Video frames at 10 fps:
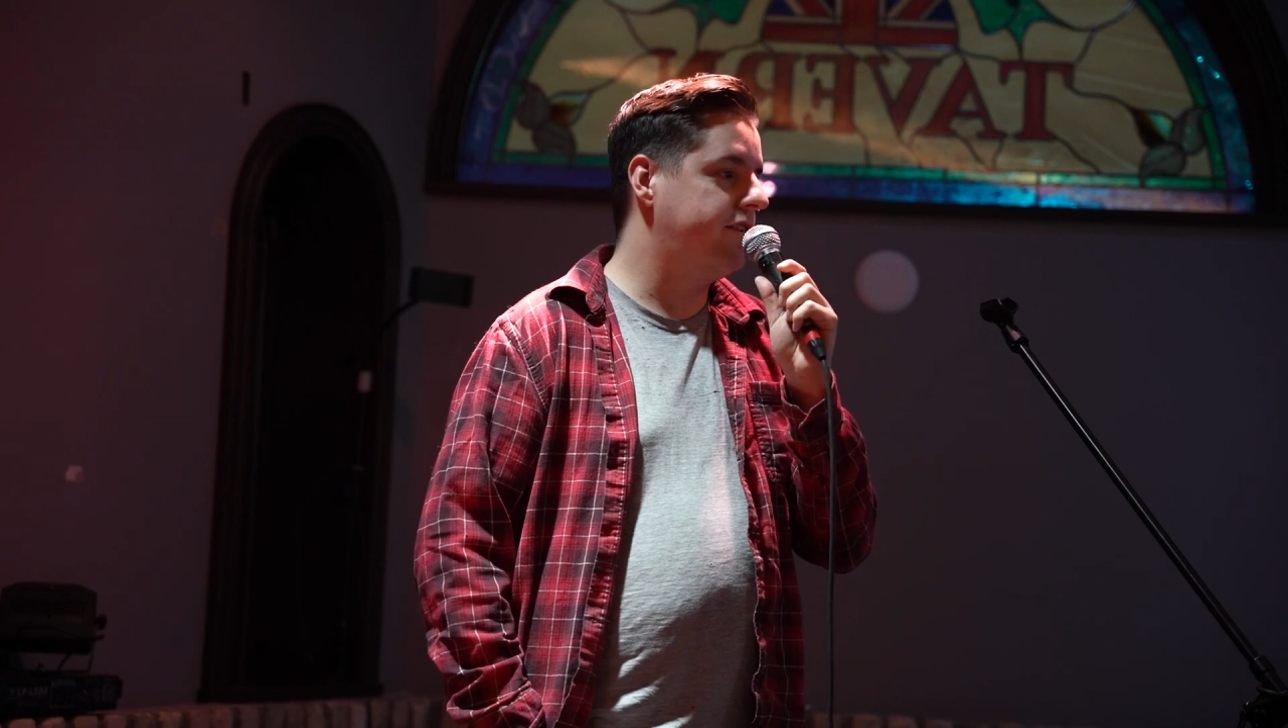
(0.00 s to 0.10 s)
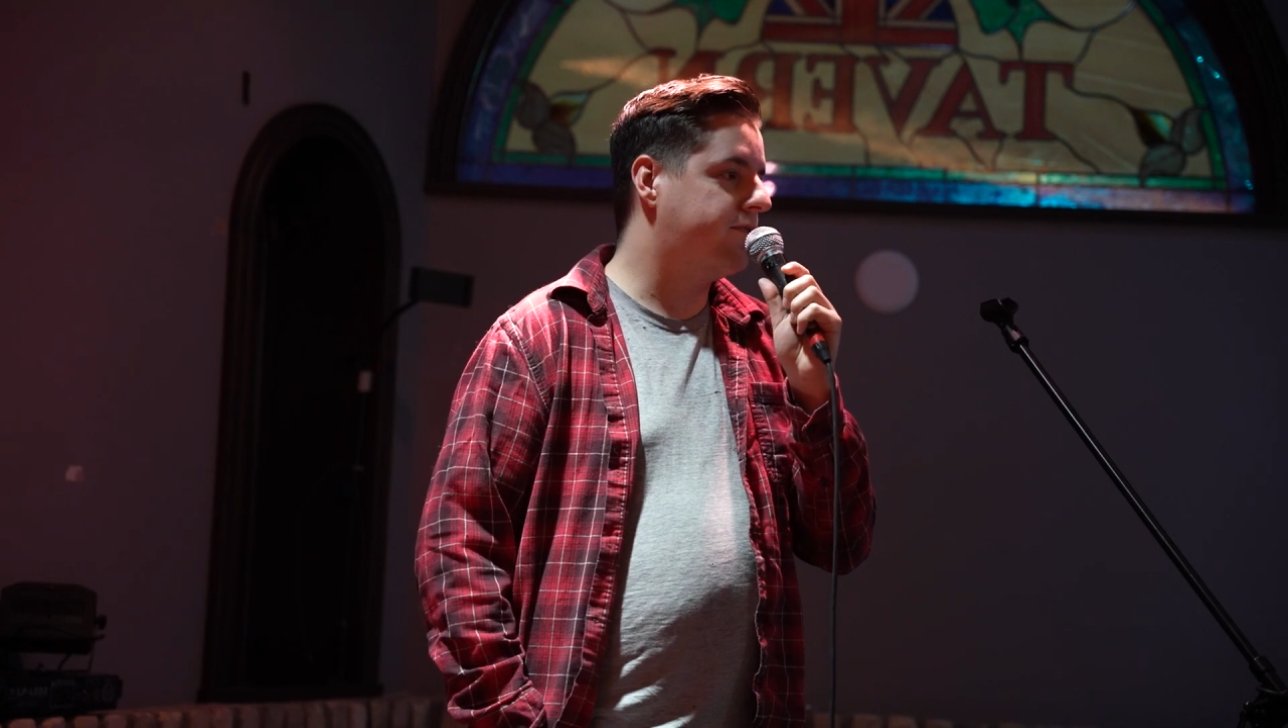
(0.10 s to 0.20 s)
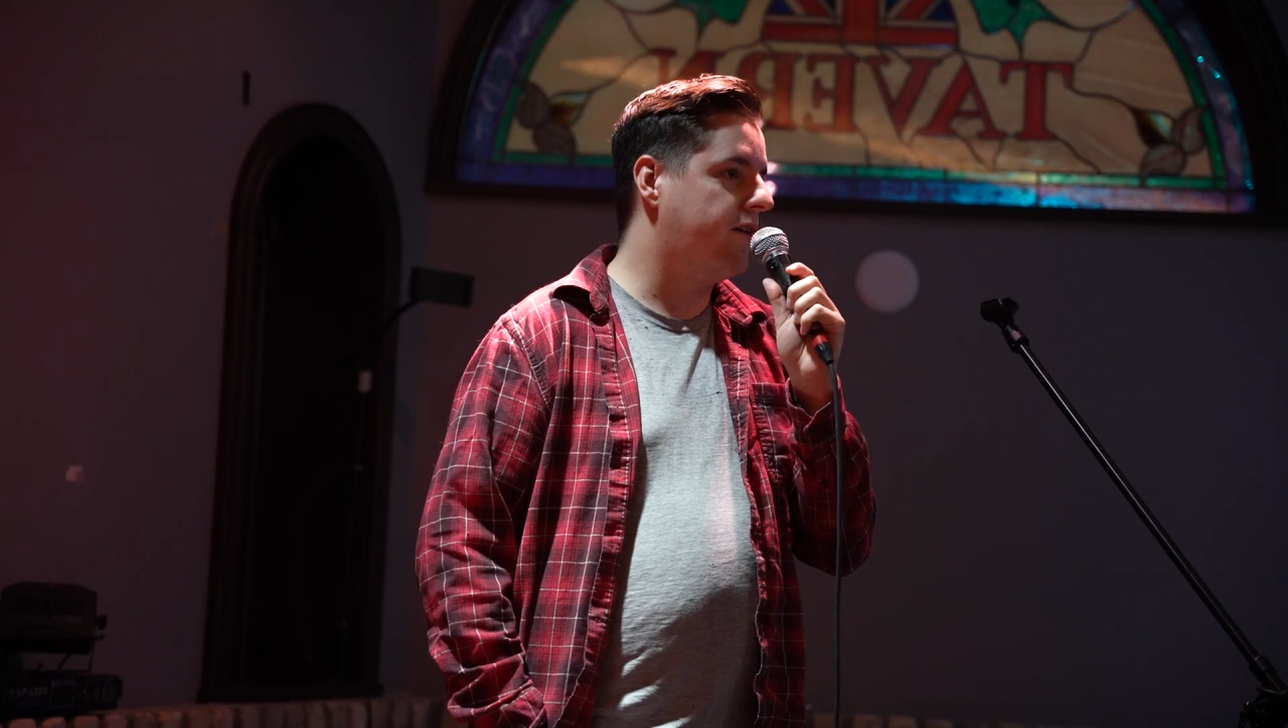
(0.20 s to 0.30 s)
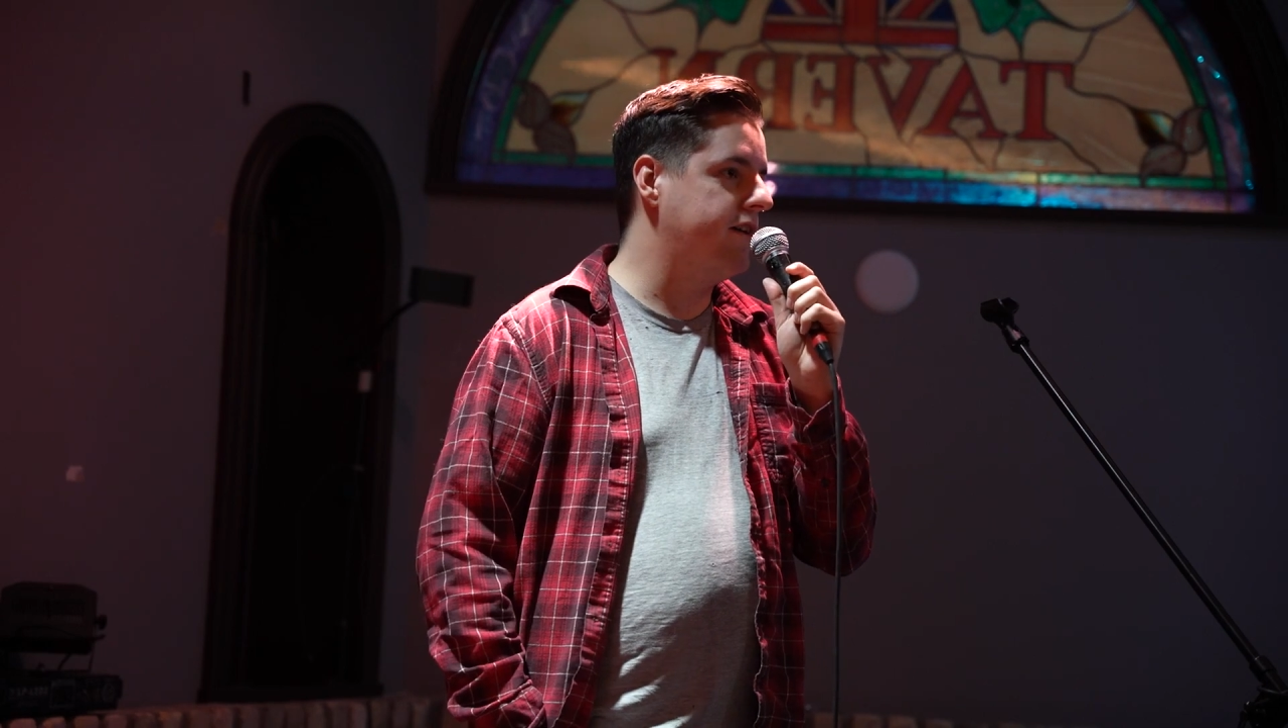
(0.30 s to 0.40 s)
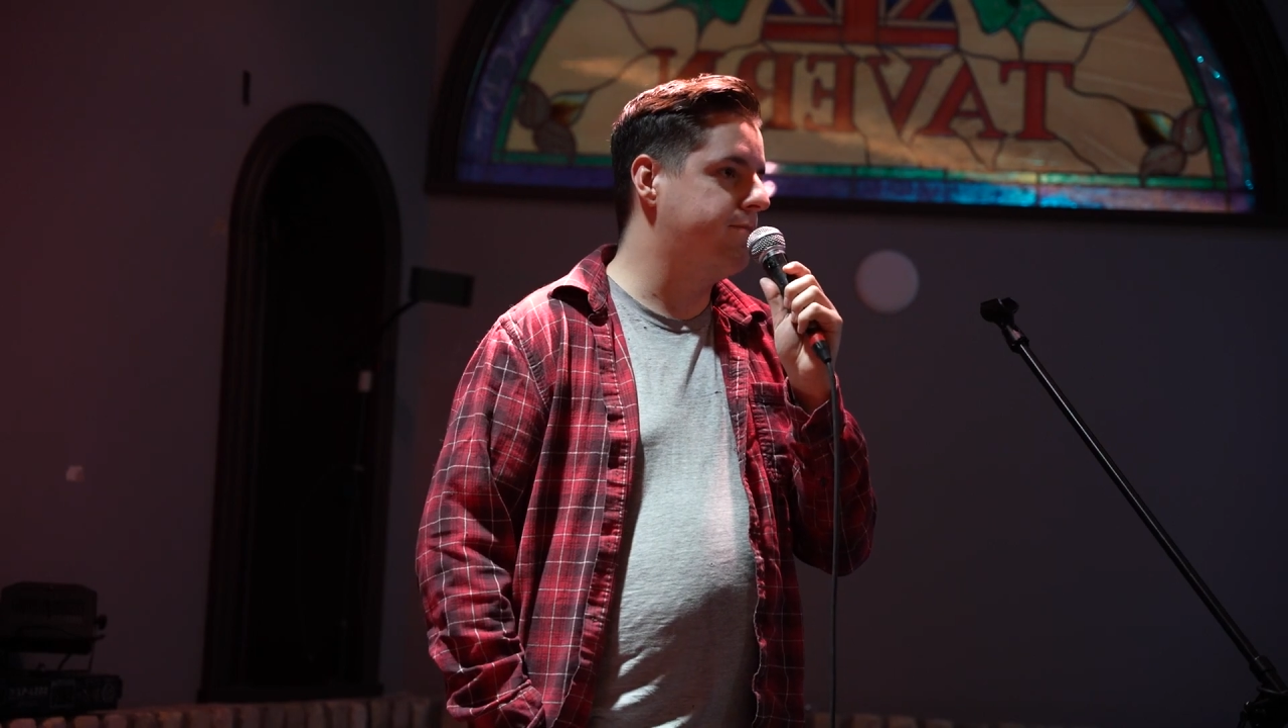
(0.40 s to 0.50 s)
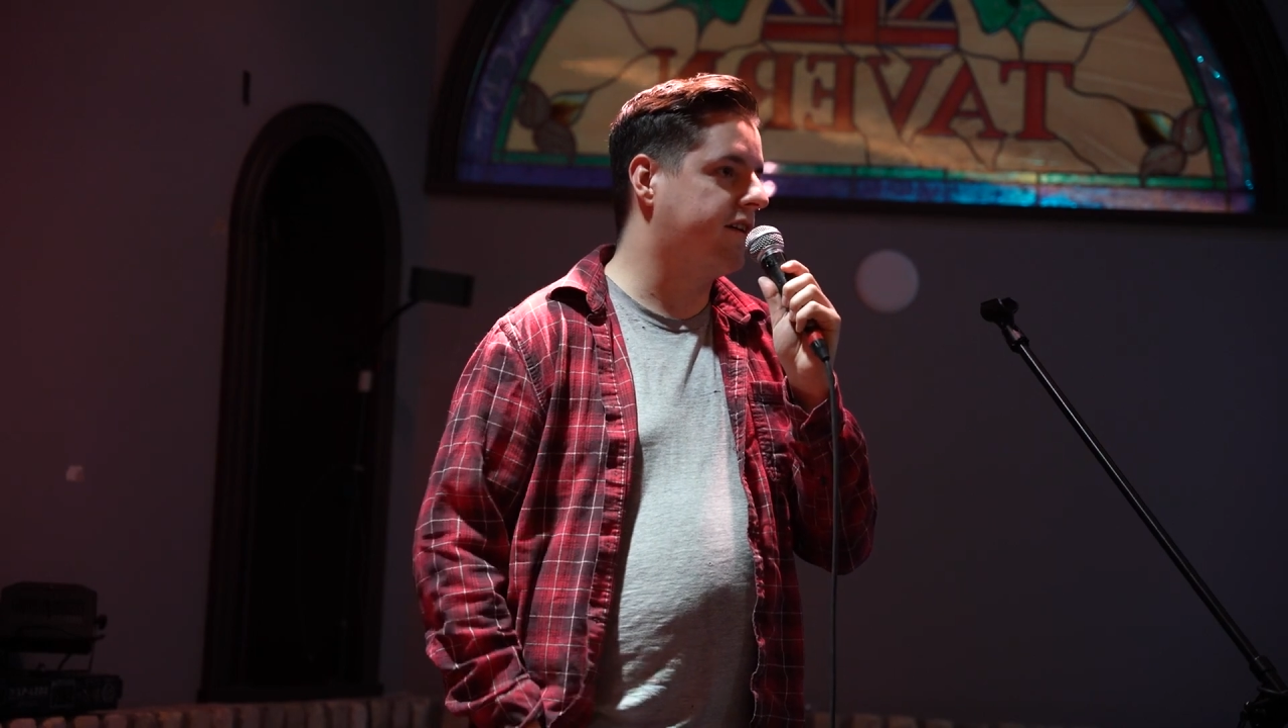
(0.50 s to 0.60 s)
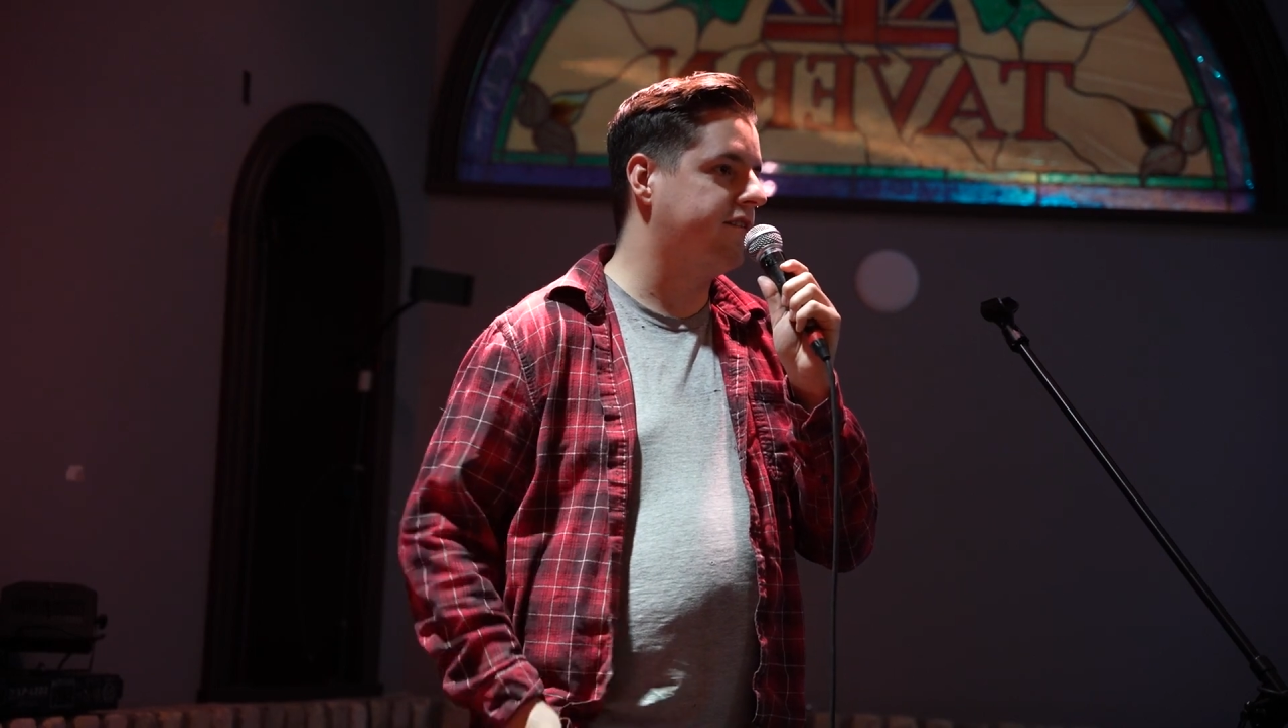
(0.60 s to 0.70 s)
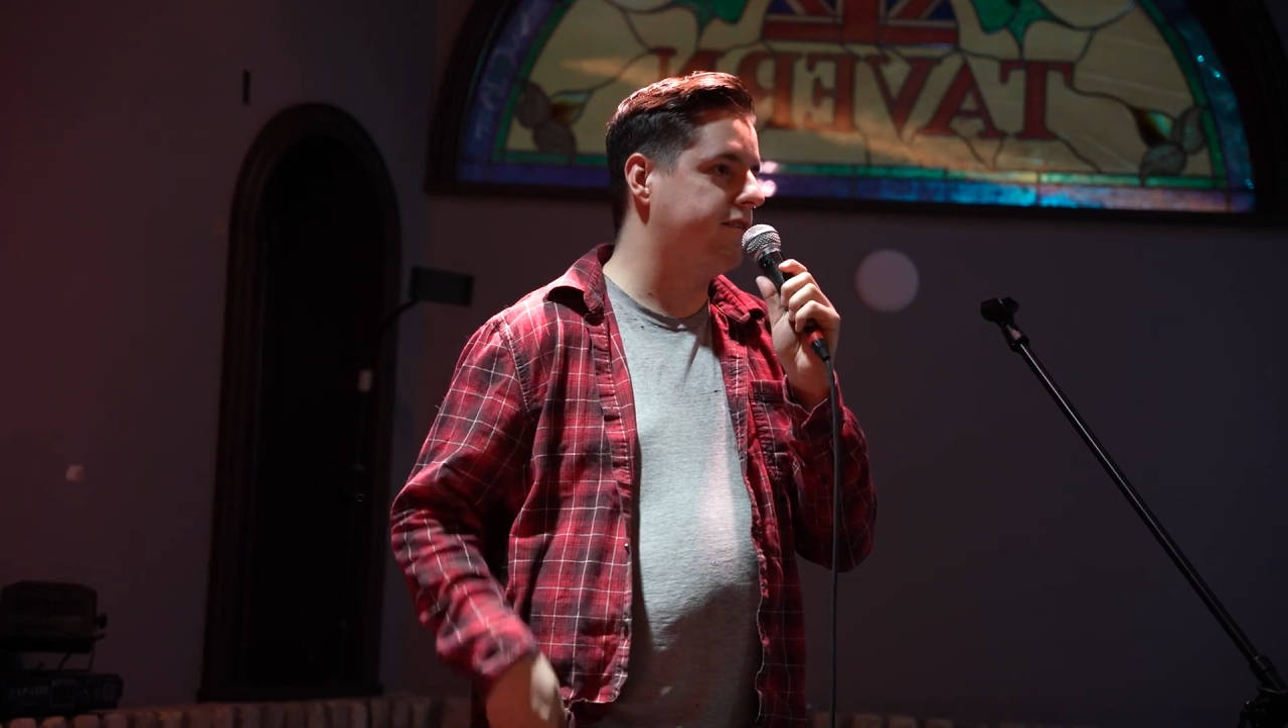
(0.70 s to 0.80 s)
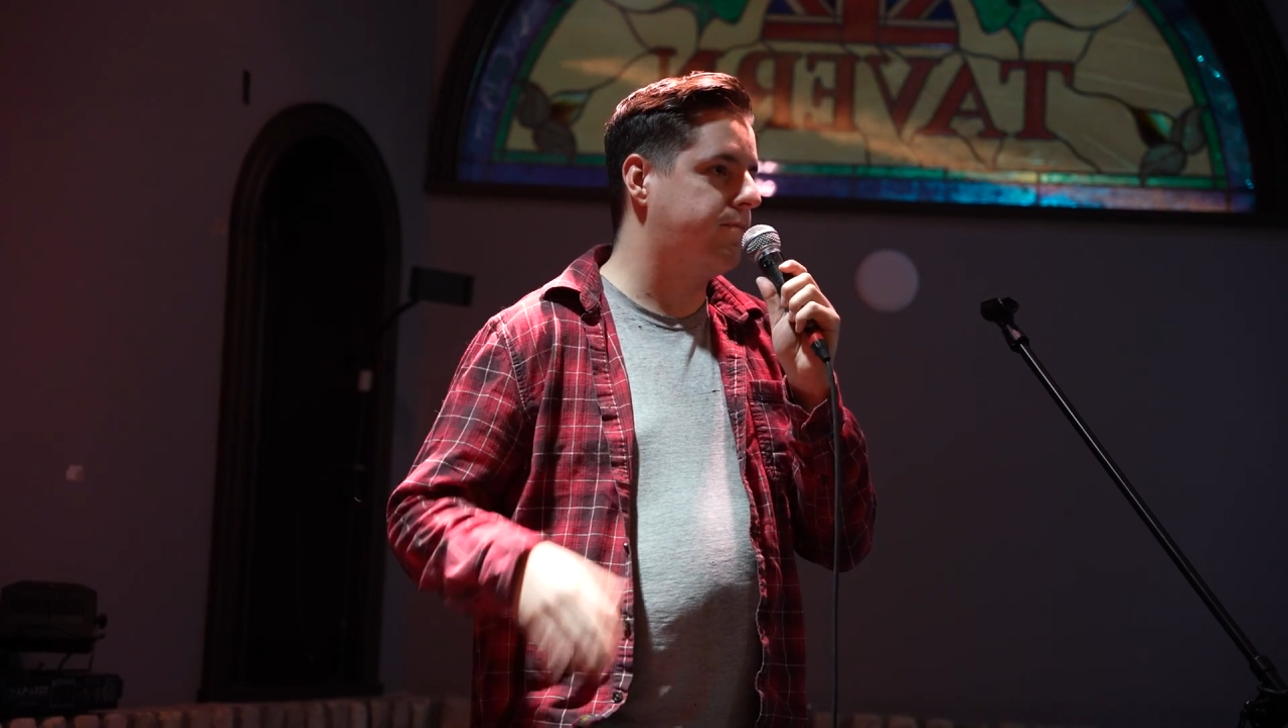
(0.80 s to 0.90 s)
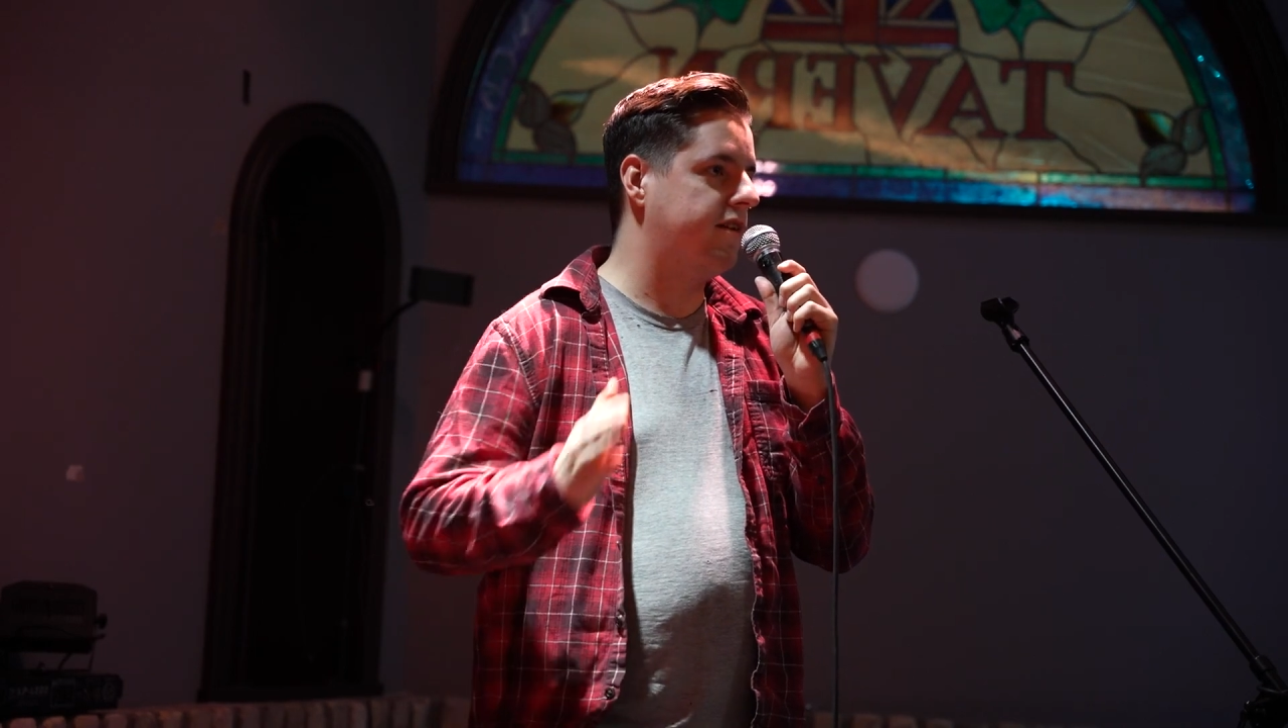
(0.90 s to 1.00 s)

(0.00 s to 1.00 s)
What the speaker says: it's funny because this